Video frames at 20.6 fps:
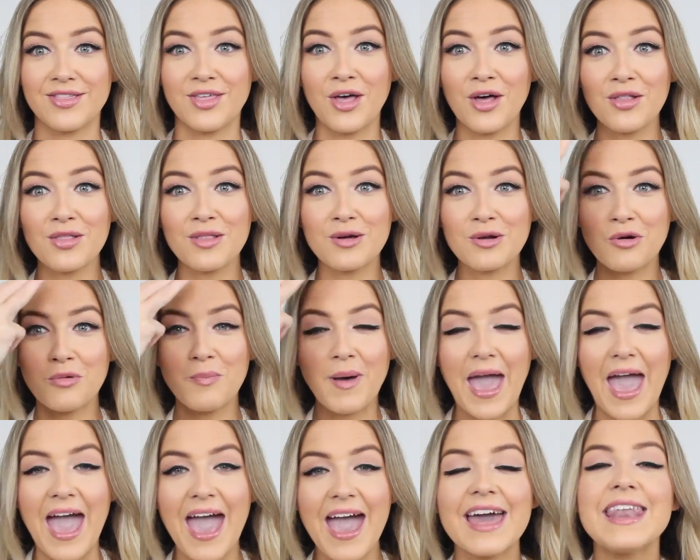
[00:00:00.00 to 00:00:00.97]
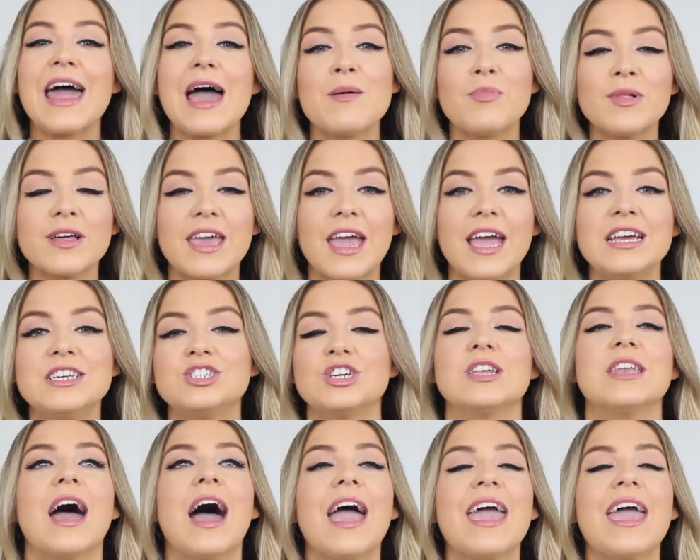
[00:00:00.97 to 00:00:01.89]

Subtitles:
little pad application.